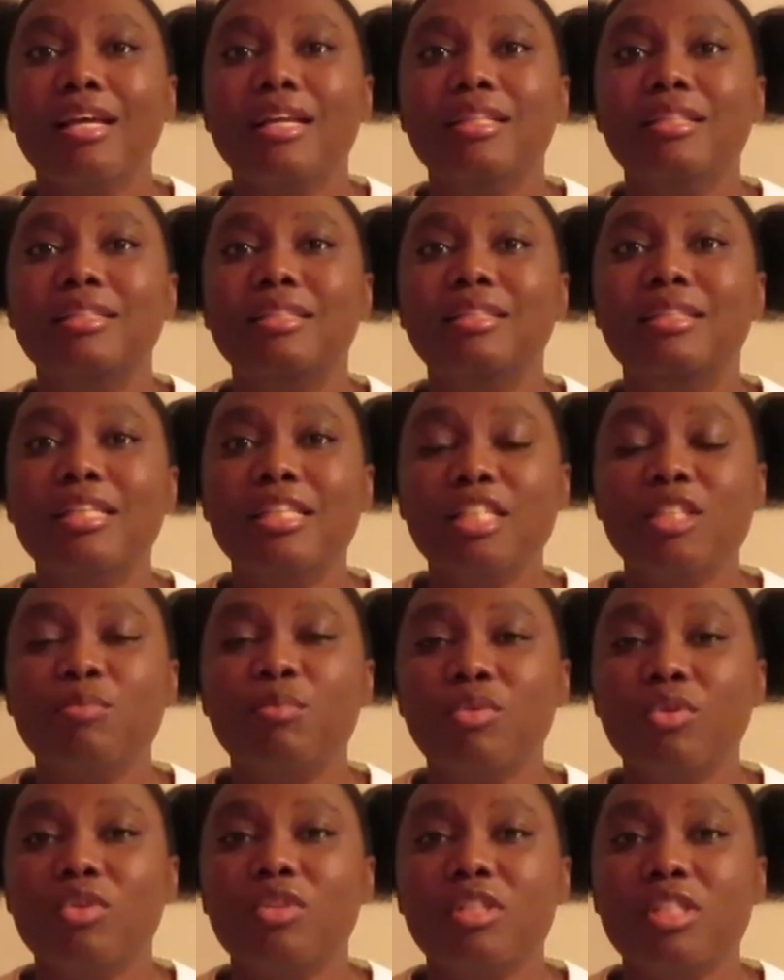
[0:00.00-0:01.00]
This
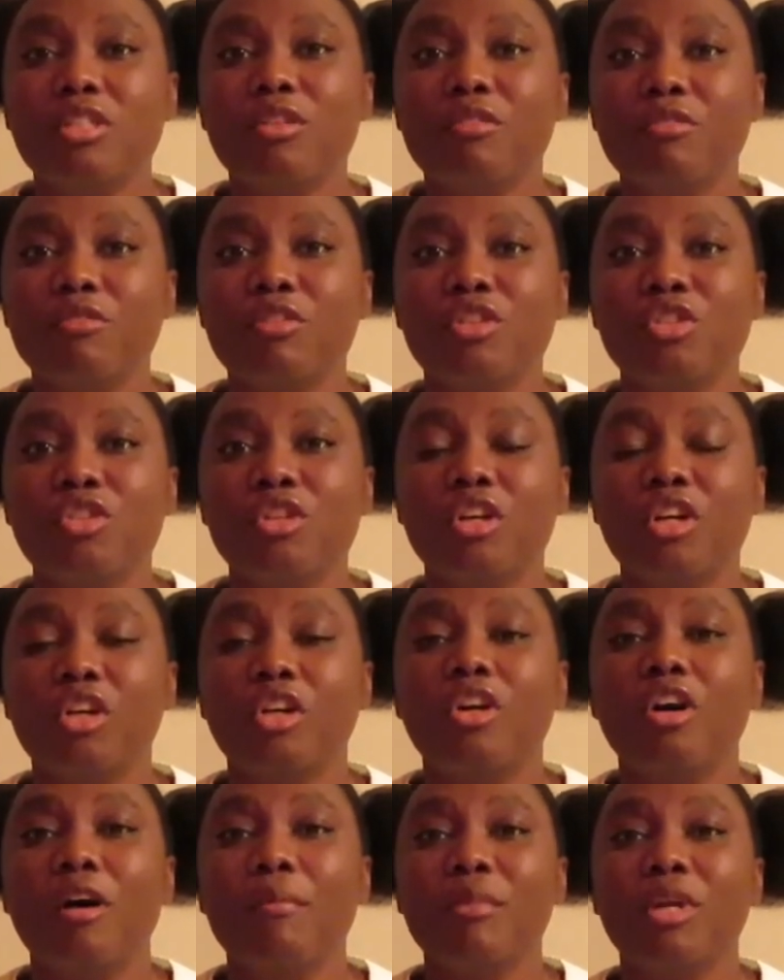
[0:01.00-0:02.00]
police officer
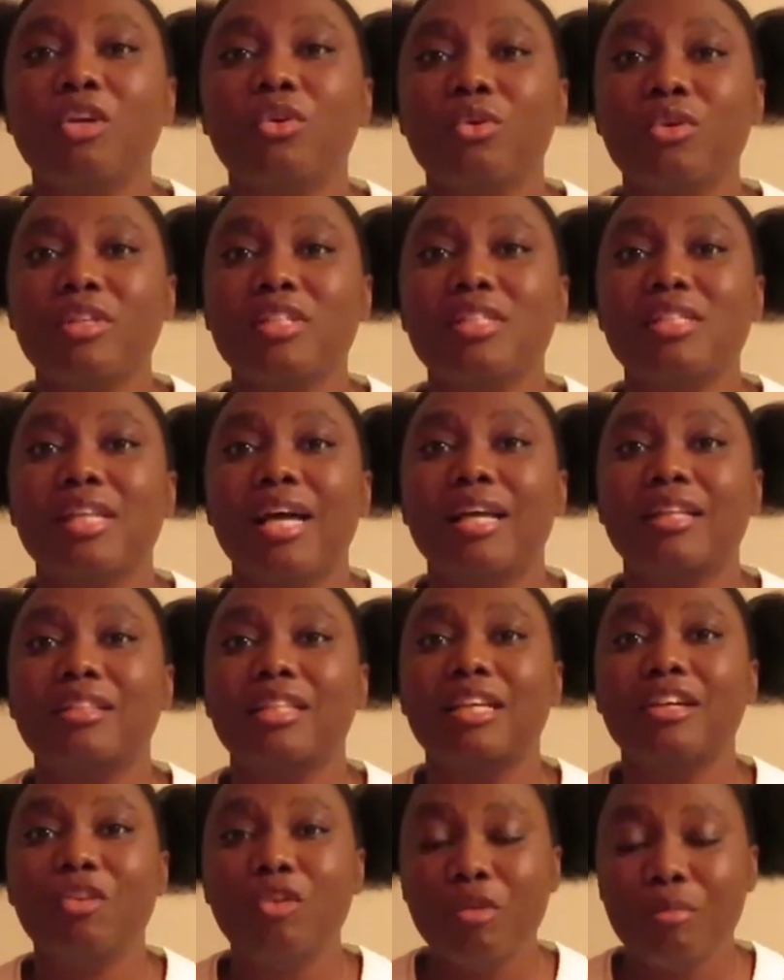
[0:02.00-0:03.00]
come across
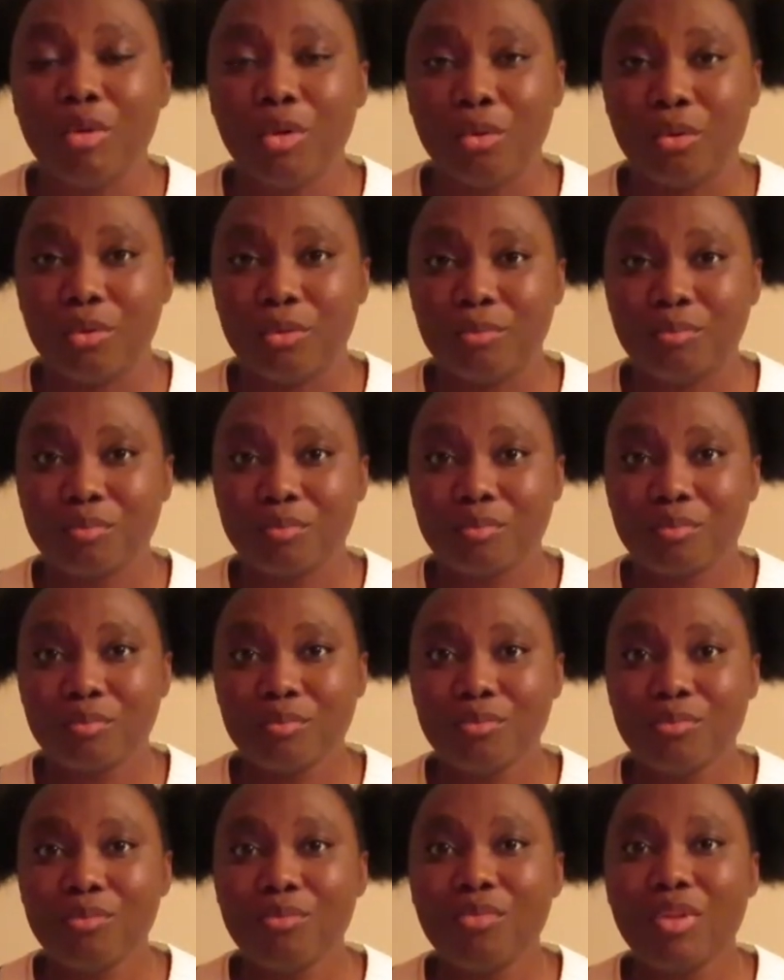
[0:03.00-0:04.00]
that criminal.
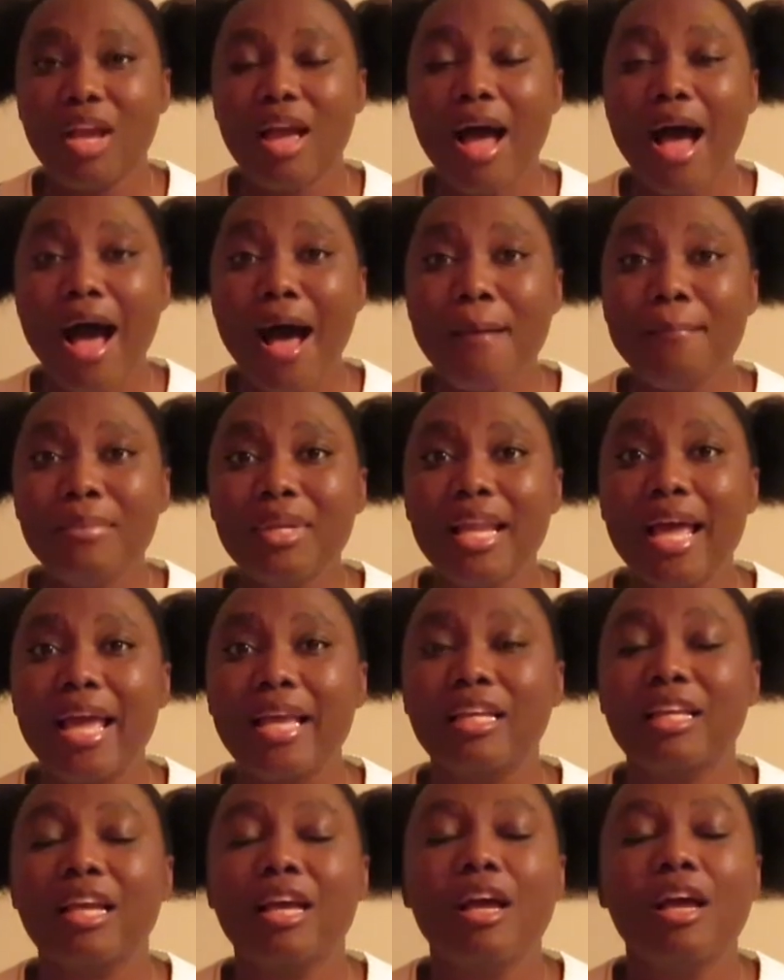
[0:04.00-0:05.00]
I'm
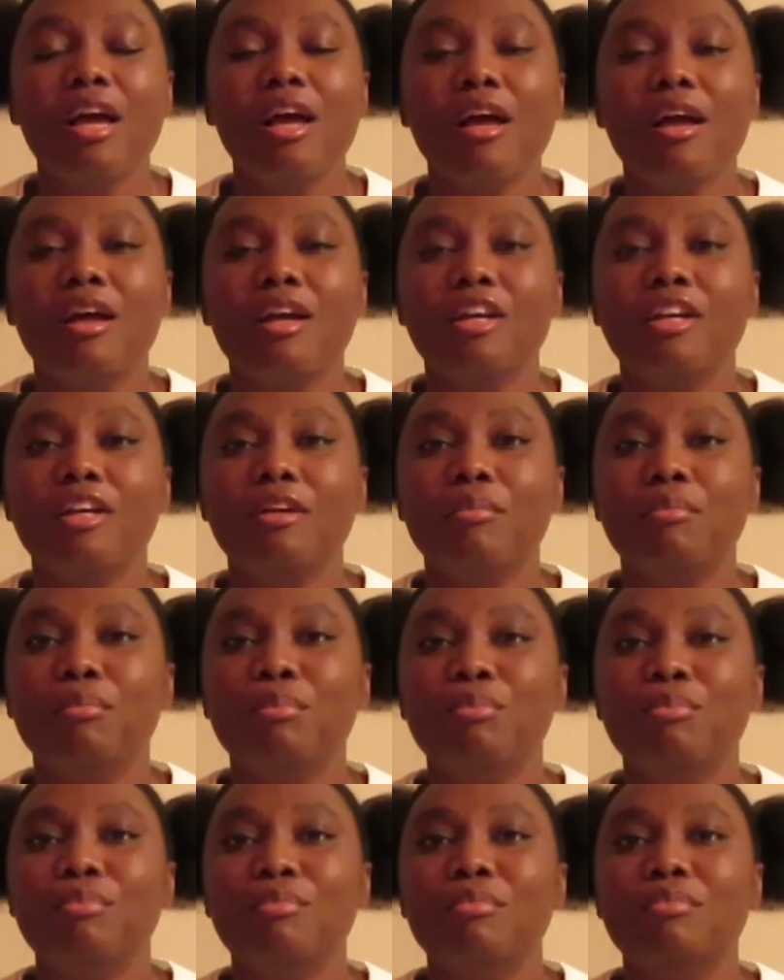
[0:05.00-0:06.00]
like,
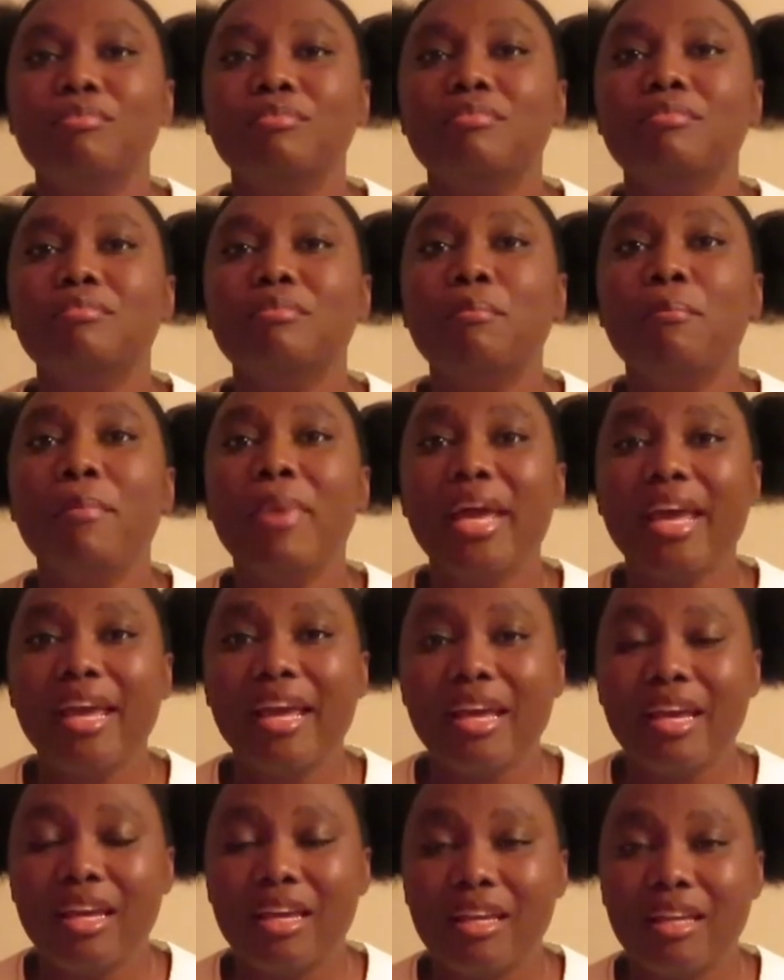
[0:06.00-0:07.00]

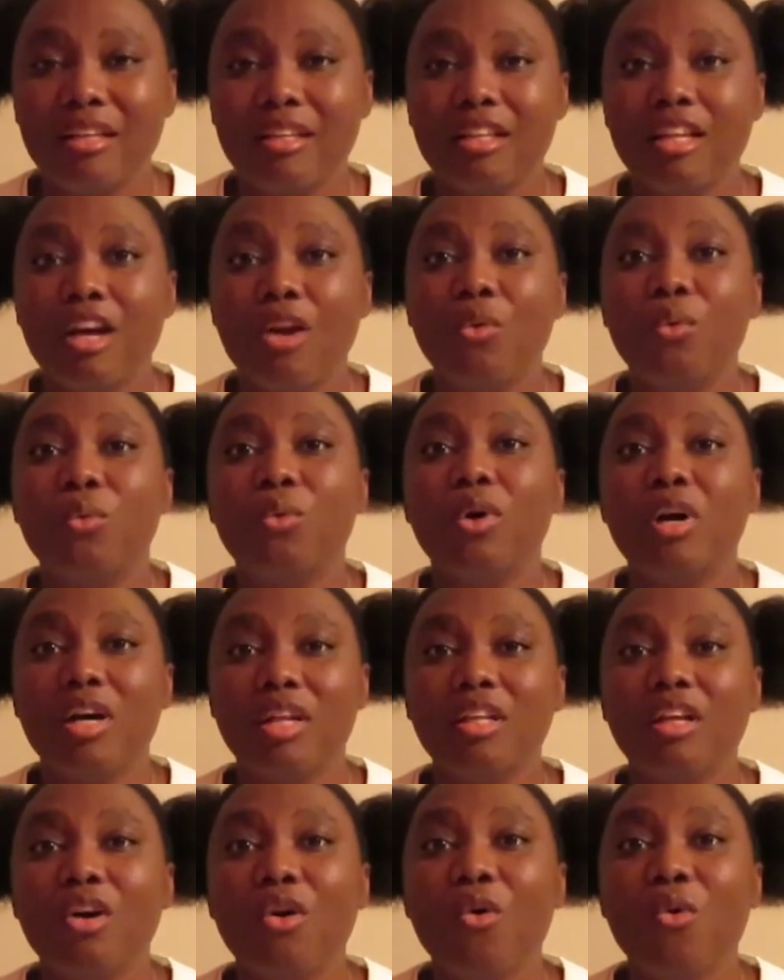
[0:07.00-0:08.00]
man,
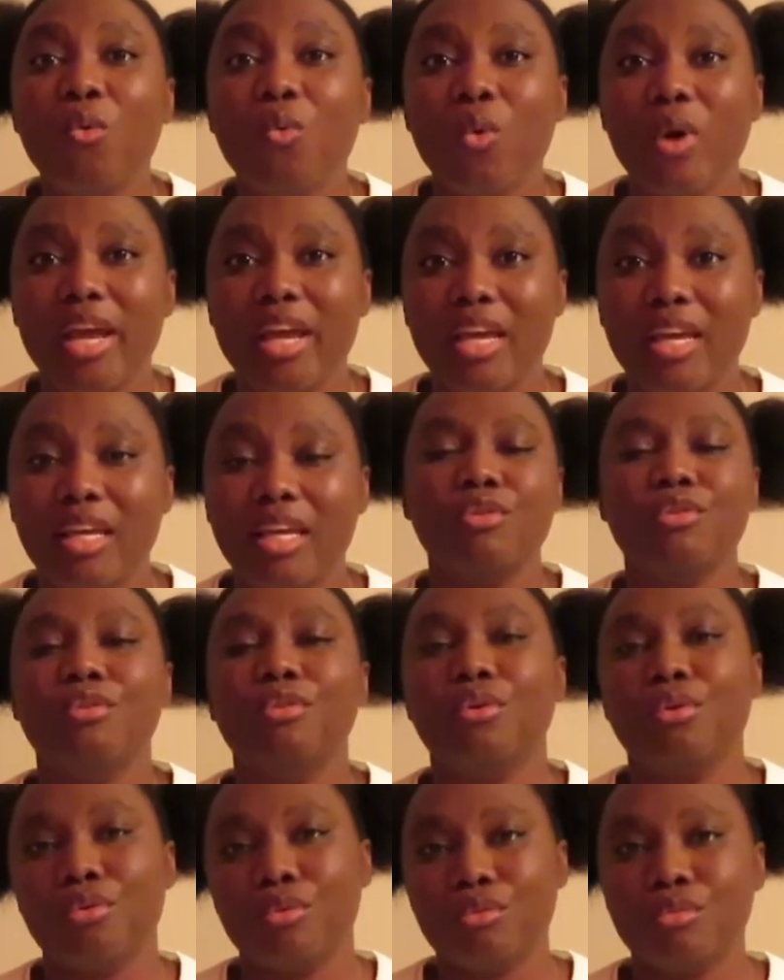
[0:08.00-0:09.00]
run away. You
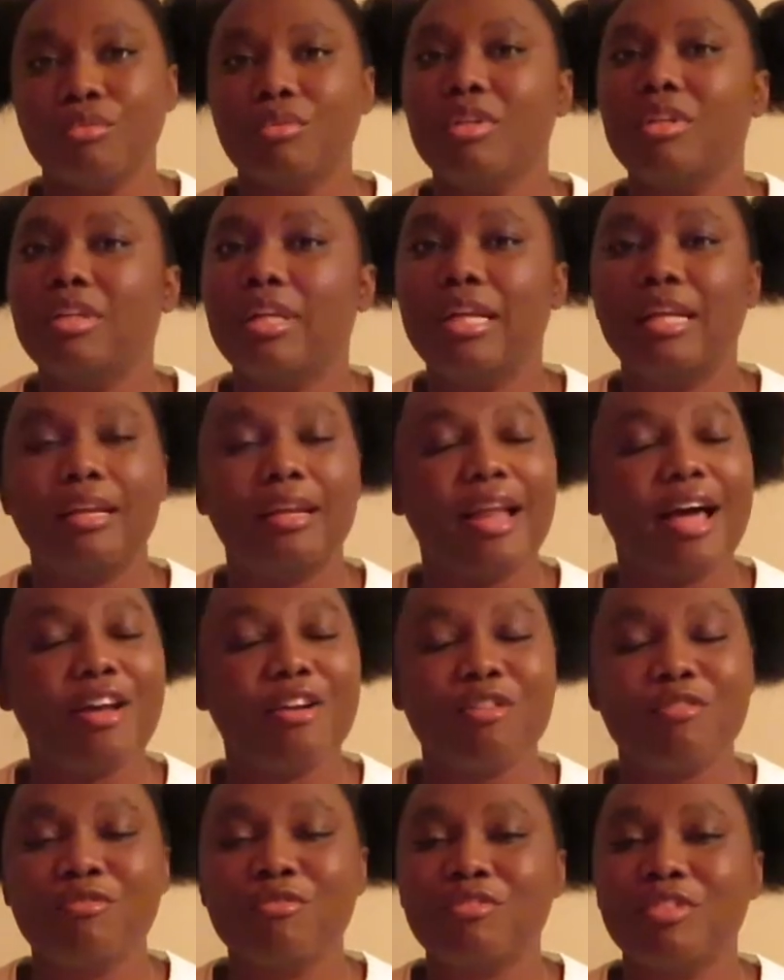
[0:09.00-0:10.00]
know, a
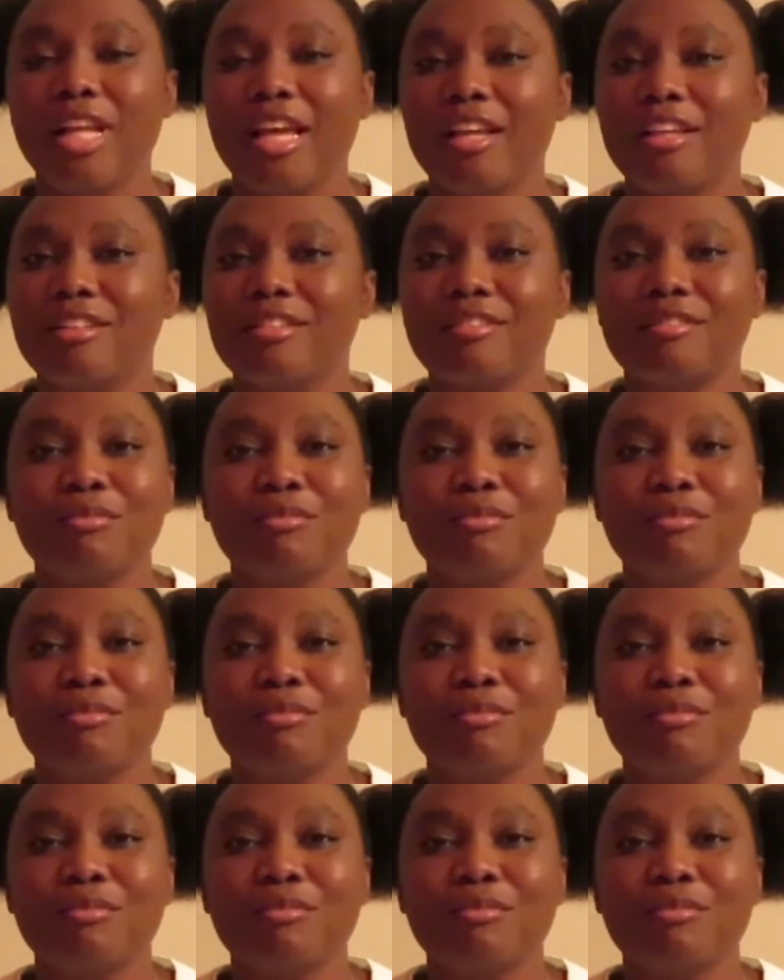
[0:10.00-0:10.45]
lot of, like,